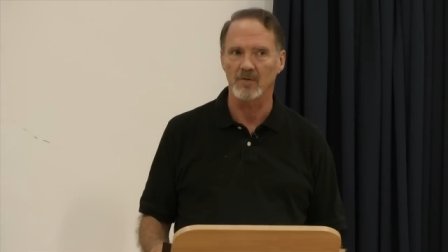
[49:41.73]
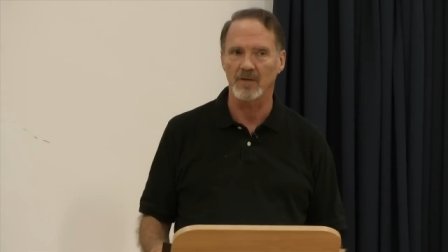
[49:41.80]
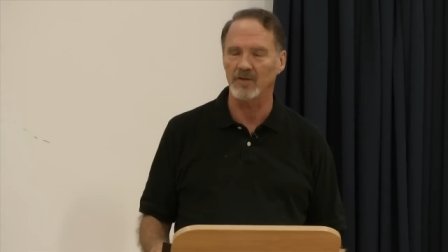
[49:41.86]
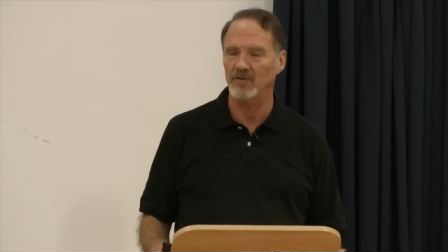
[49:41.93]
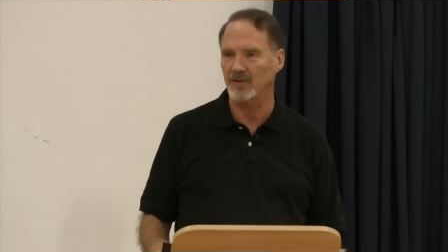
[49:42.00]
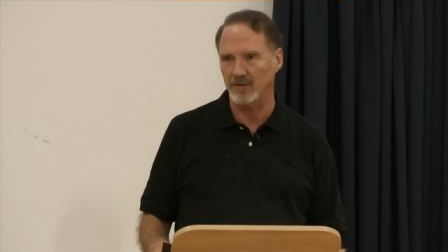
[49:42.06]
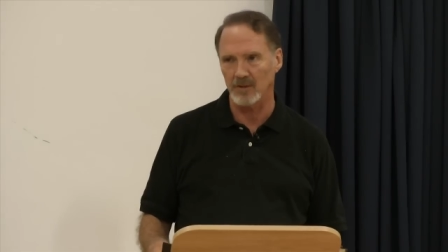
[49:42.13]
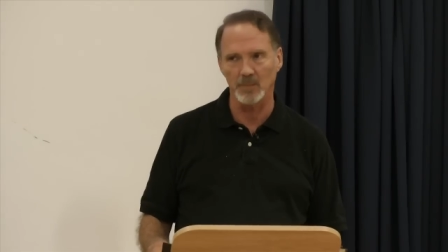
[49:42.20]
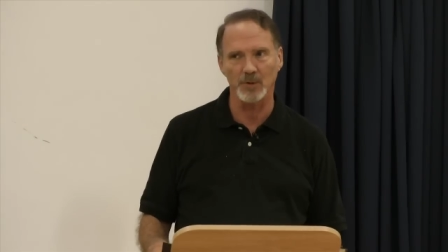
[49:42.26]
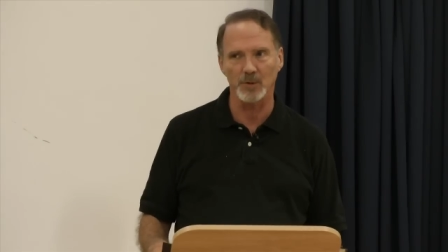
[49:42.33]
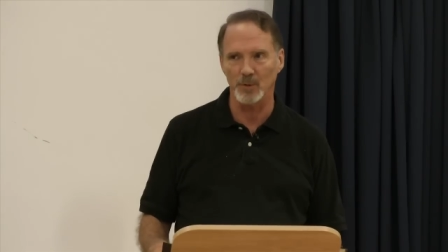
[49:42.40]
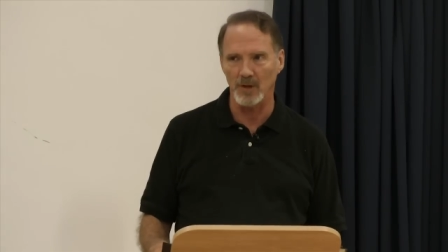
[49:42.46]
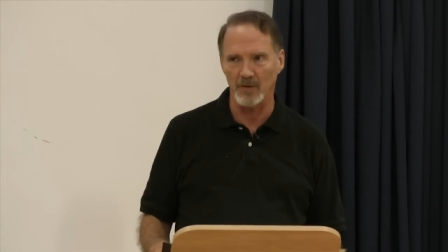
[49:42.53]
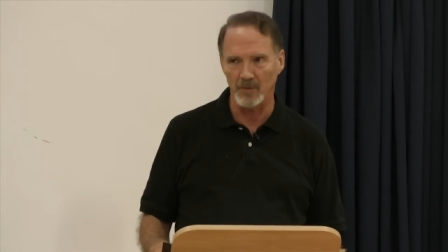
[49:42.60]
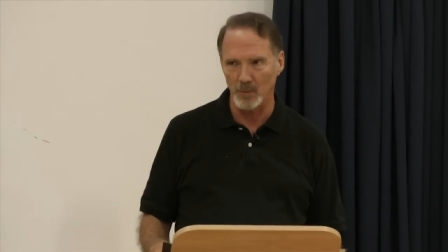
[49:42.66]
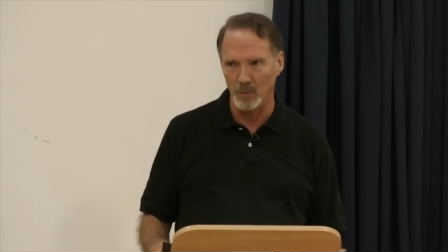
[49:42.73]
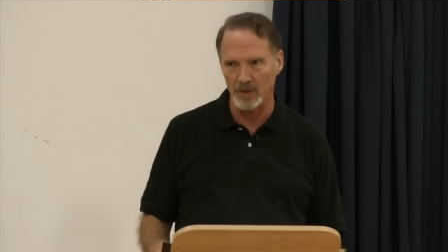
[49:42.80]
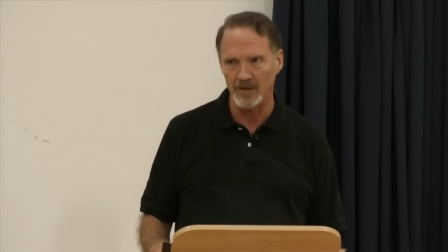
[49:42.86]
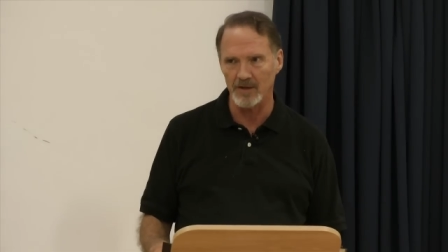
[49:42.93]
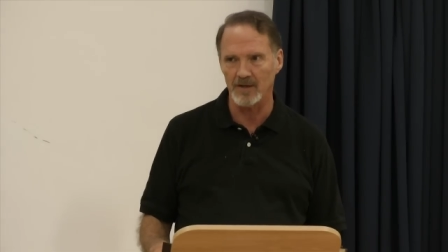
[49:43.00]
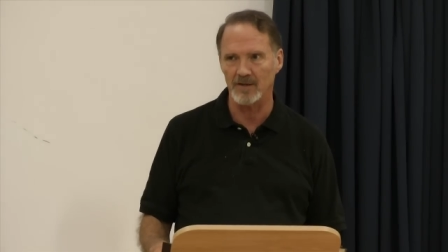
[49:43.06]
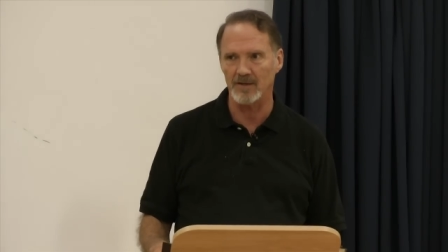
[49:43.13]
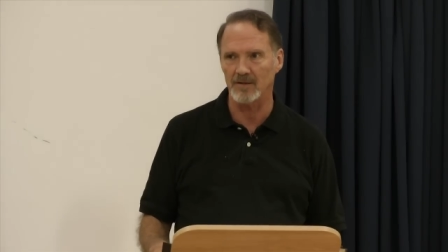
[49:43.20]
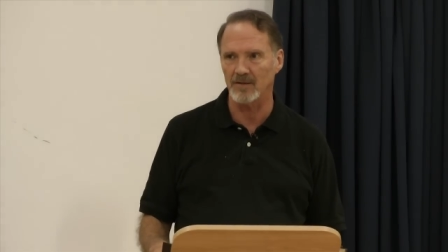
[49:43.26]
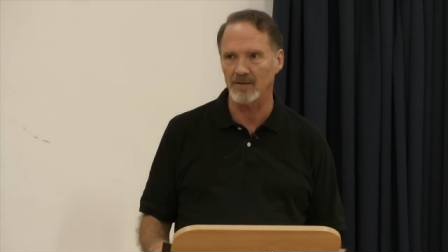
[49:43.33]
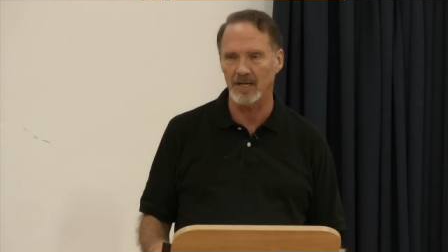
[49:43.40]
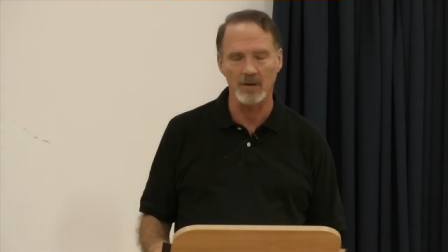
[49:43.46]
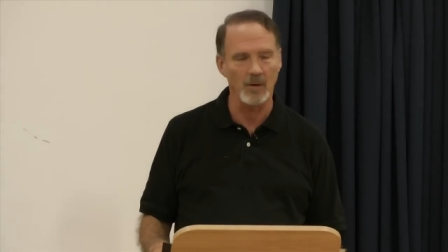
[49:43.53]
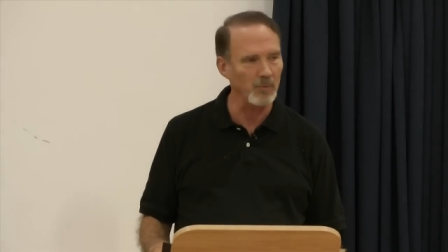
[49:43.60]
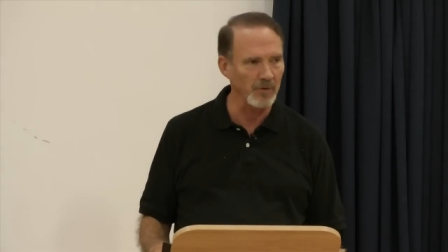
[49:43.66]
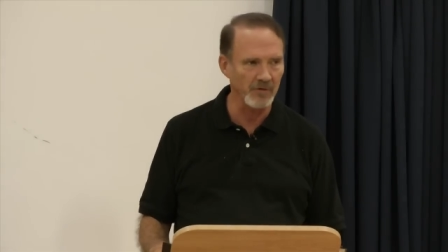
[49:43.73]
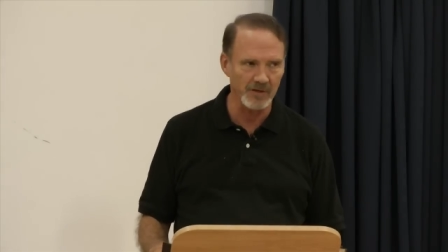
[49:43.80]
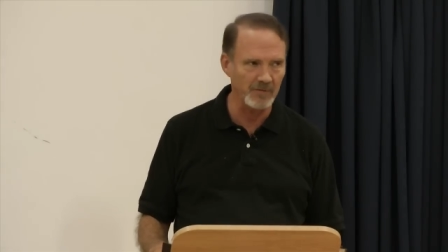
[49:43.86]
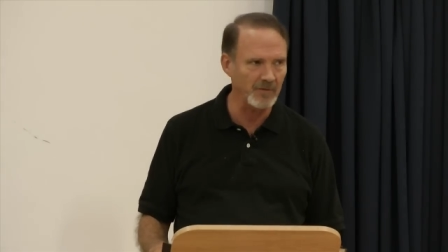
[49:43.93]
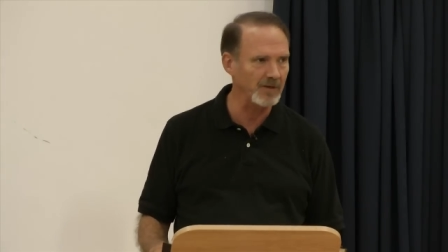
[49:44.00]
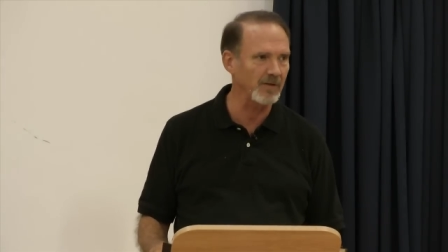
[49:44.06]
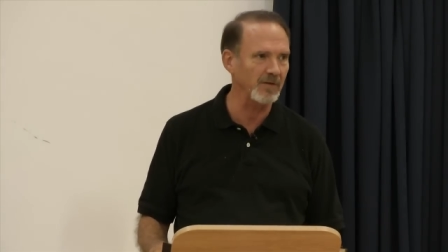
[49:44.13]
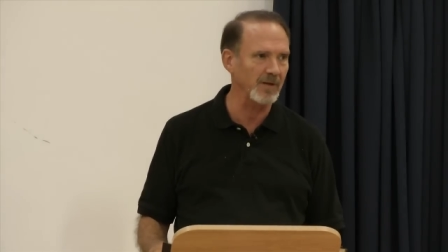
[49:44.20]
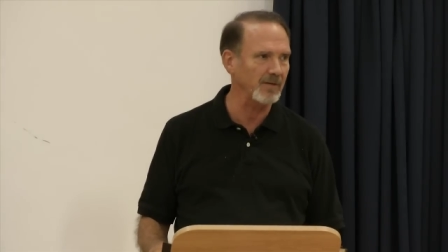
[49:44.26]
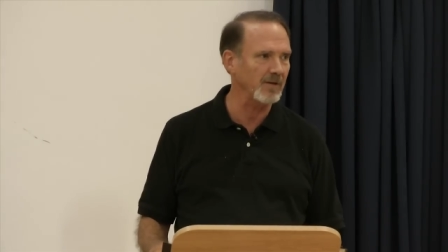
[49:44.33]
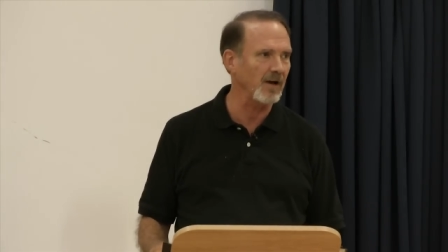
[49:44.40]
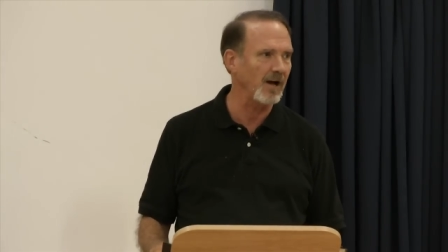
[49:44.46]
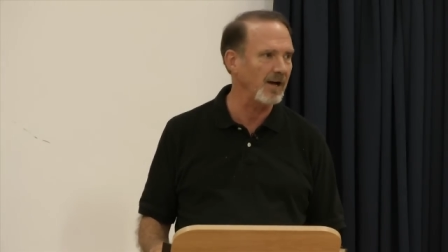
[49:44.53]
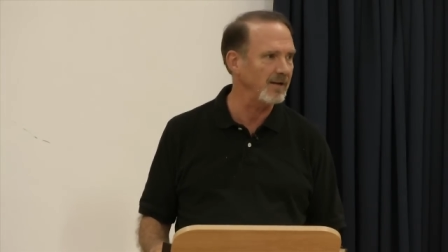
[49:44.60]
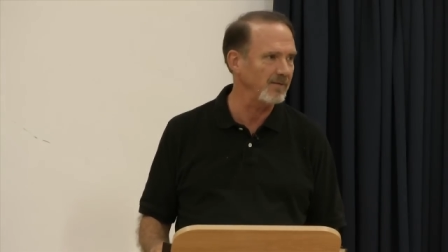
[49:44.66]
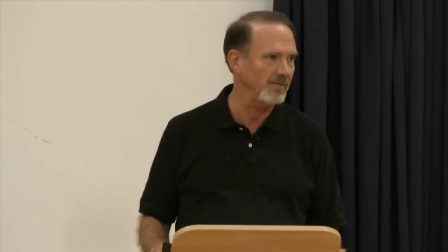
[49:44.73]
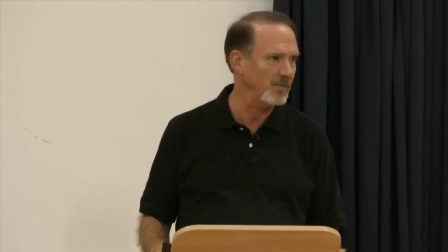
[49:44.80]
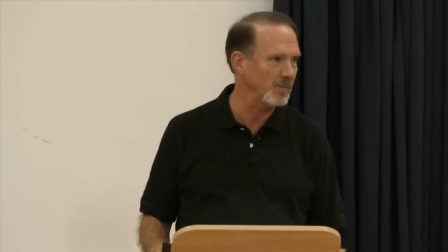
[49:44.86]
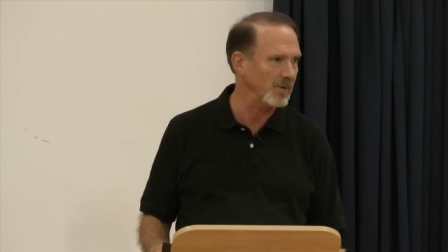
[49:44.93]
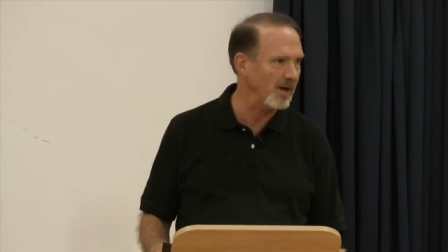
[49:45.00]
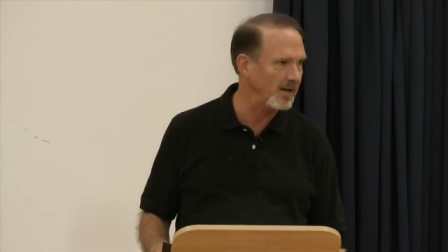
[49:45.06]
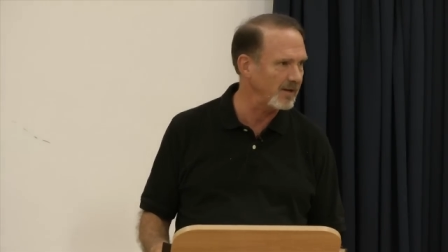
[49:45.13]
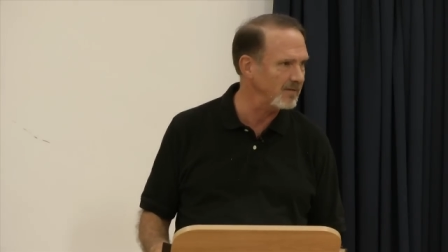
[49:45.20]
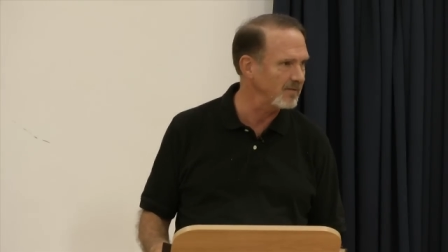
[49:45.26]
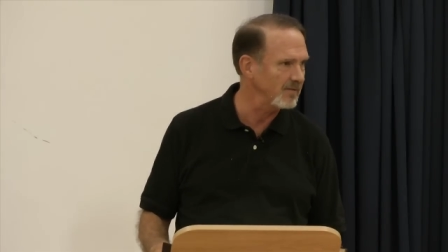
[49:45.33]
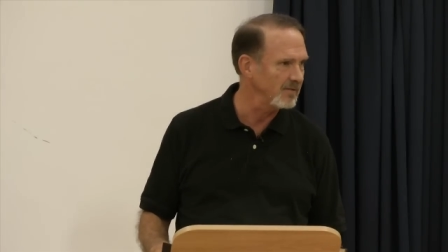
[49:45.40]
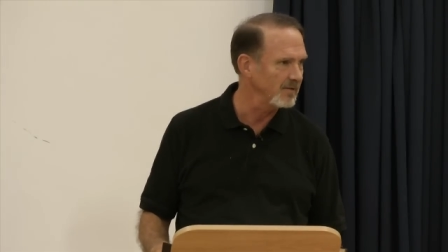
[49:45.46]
They sit in the pew every week, and they don't receive anything from God.